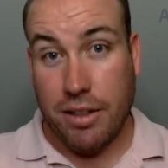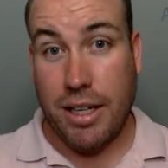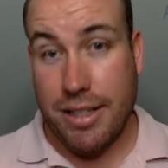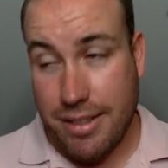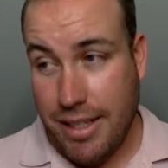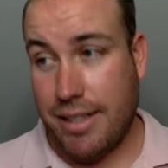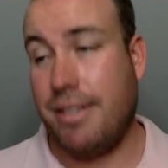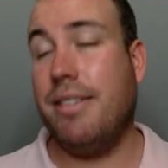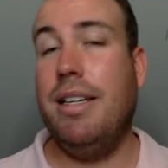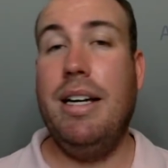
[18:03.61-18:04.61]
a lot of
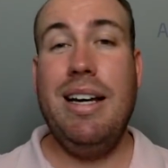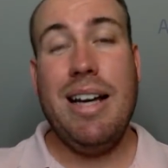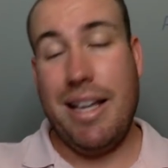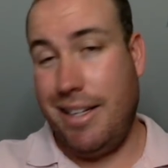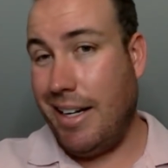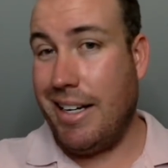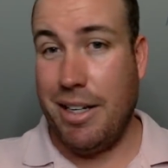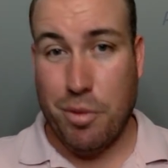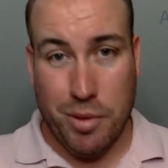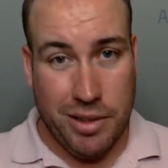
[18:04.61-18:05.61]
sense. And then I can
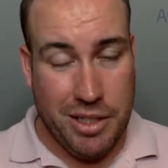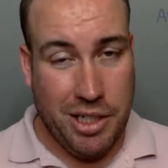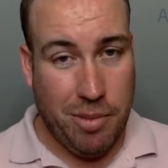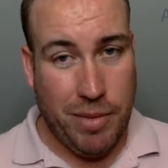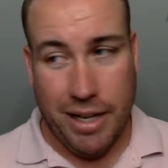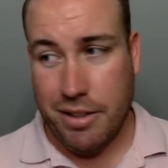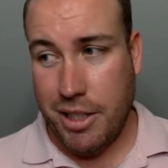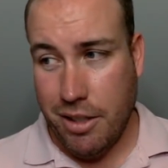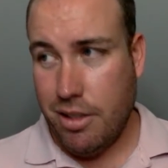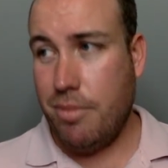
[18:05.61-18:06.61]
get really cheap back
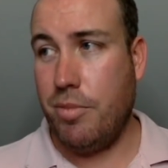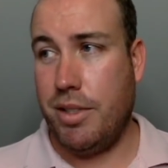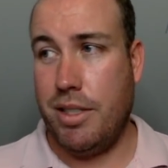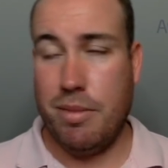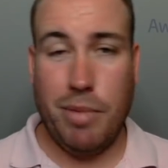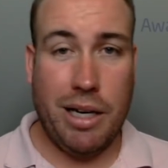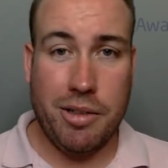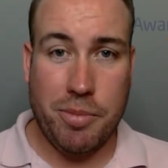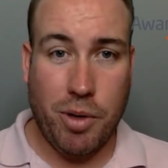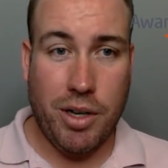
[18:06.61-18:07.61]
to Europe with these
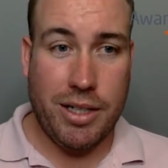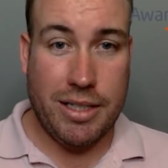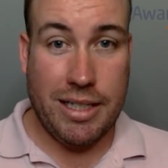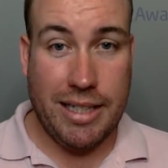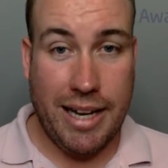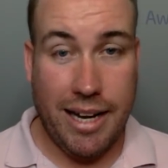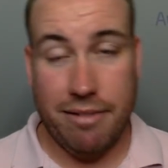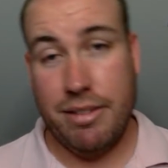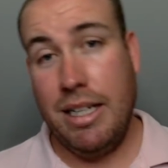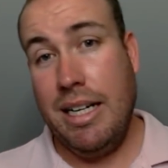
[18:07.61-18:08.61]
mileage bargains that they
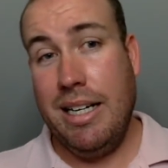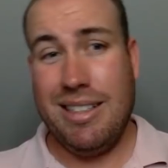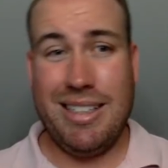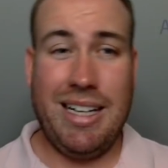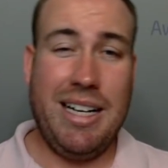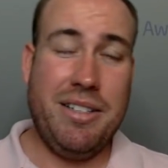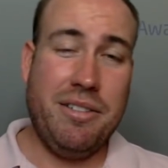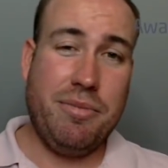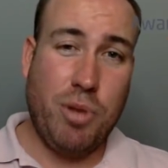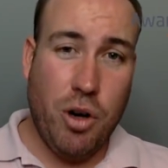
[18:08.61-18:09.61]
have. The
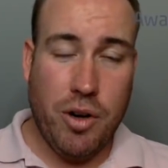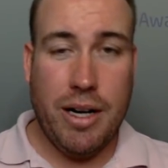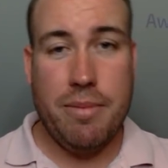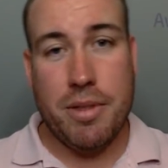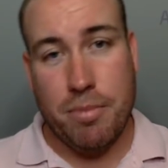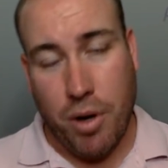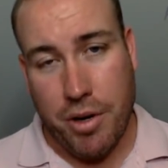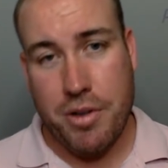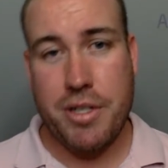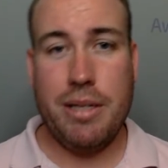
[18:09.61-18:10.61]
kinds of programs and
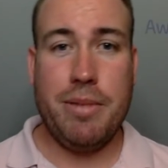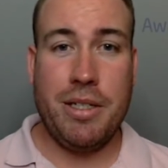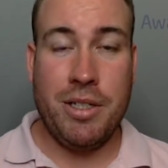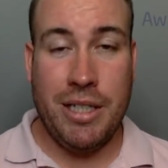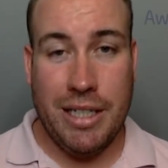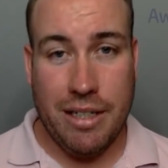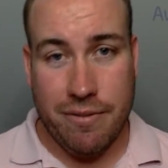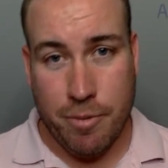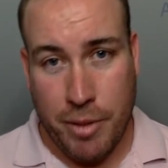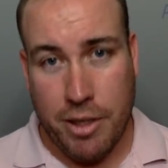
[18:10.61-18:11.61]
partnerships that you need to
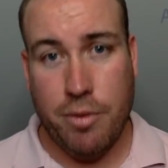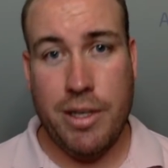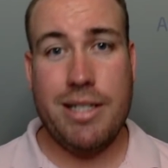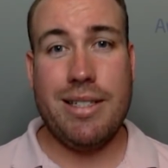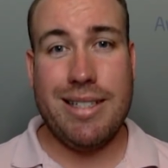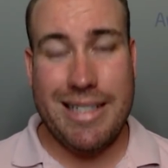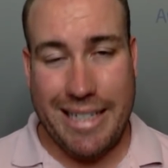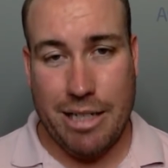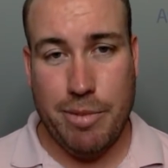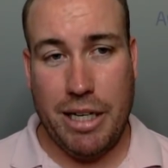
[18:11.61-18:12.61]
get familiar with and
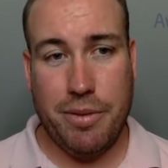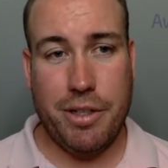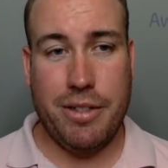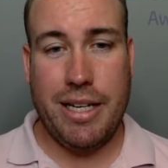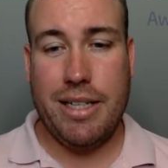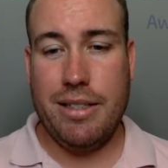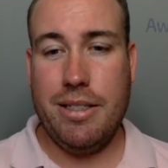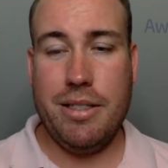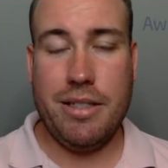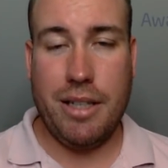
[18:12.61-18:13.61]
think about when you're taking
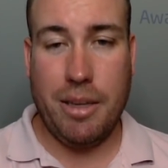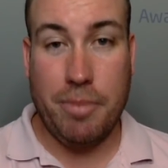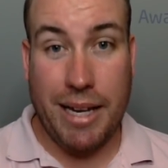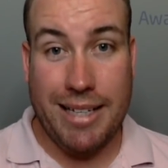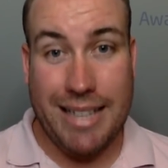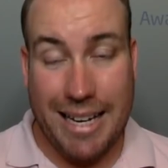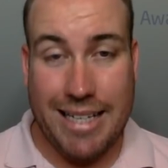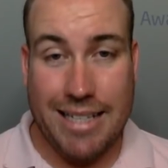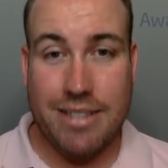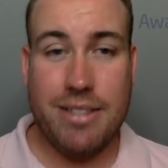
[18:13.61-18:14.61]
these paid
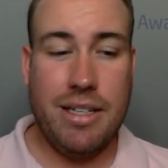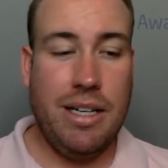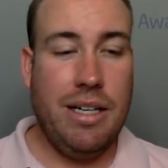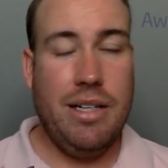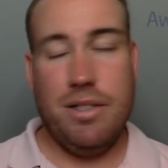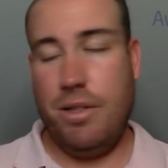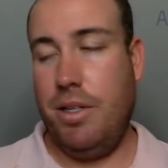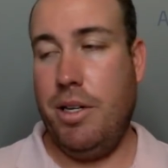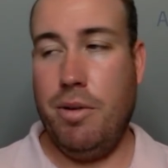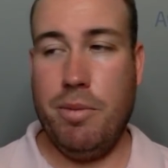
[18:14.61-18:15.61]
tickets, so you
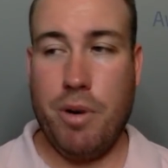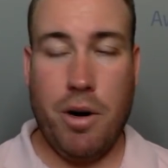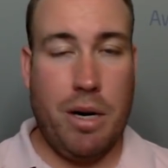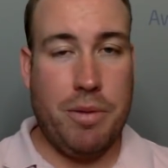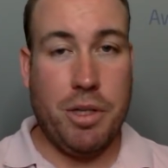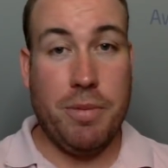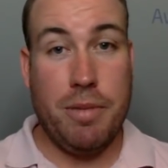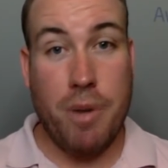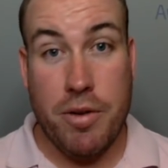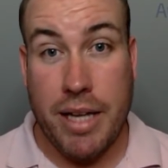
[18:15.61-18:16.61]
know what programs are going to be
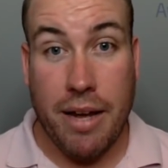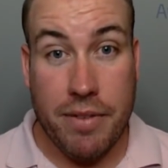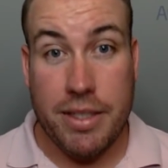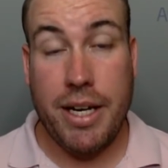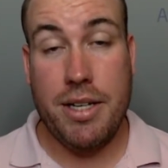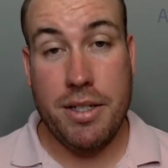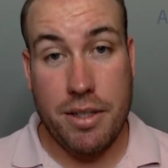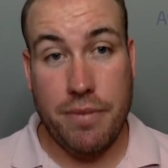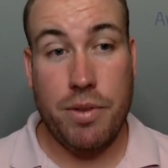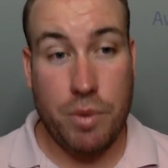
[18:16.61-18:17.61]
most
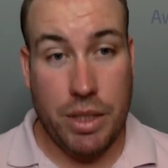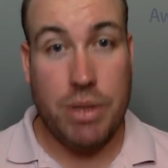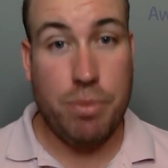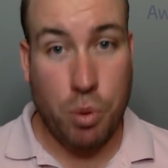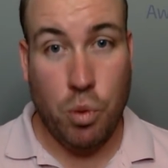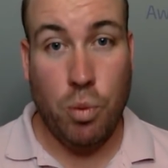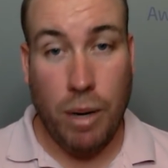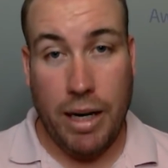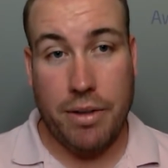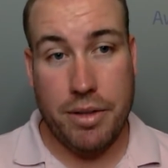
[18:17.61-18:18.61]
advantageous if you need to pool
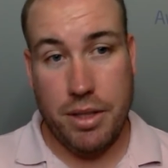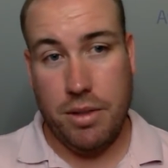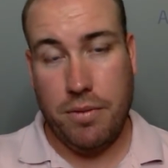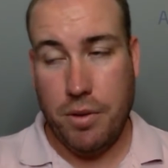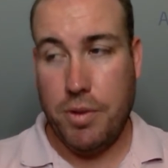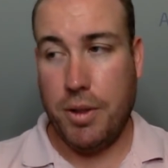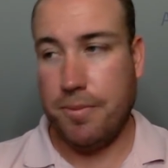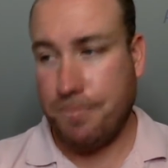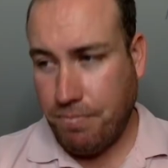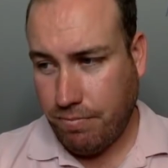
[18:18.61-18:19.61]
miles in the future.
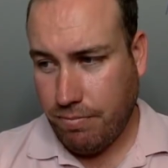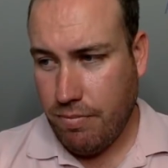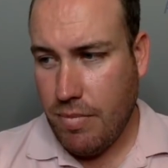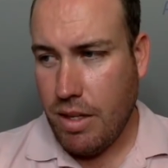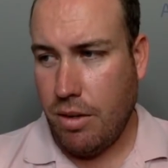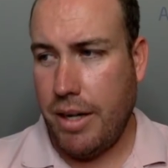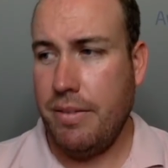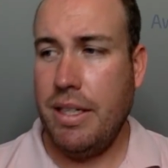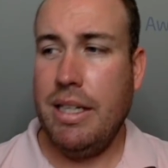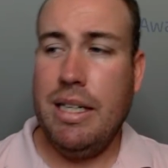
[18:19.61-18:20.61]
All right,
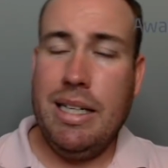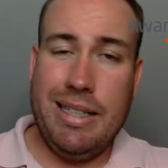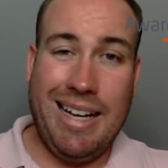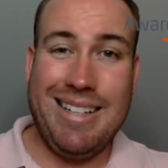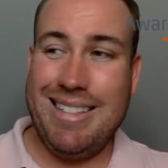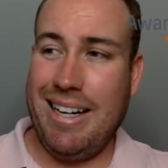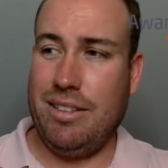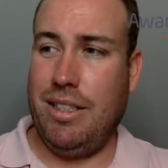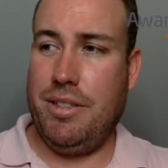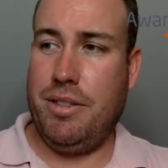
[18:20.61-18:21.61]
that is the
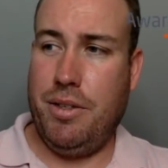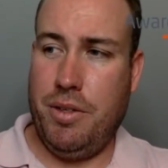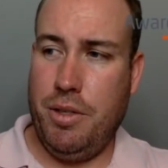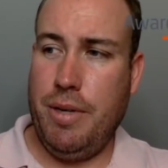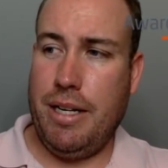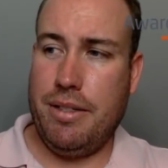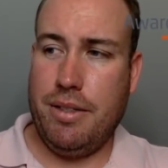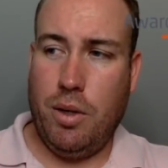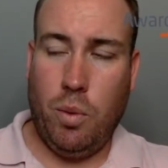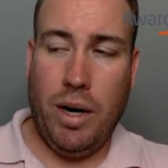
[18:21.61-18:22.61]
airline. So U.S.
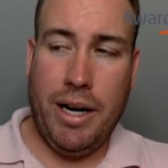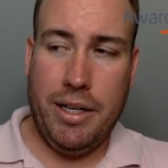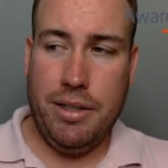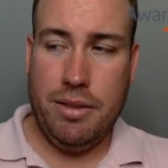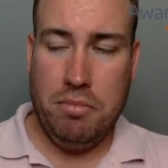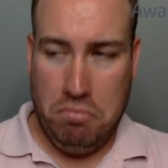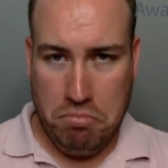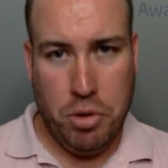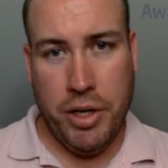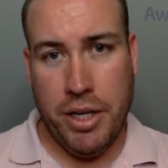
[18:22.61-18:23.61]
Hawaiian,
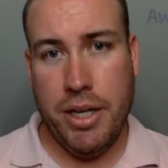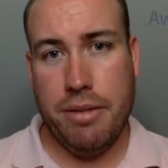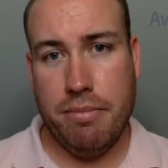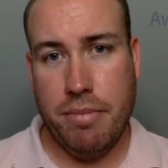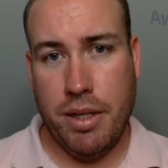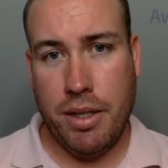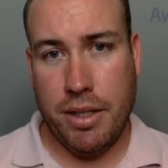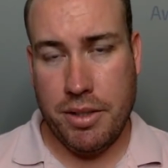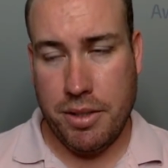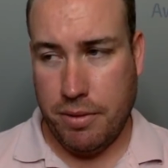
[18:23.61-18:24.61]
pretty good,
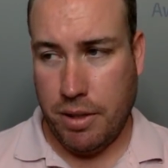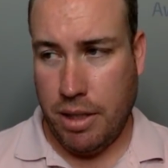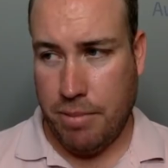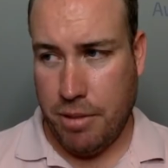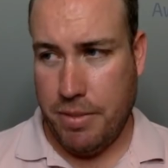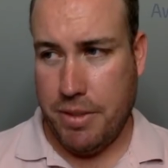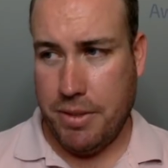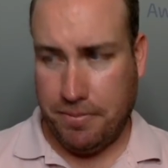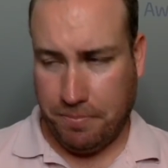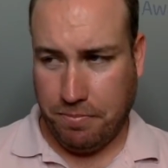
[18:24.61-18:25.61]
can serve a lot of purpose.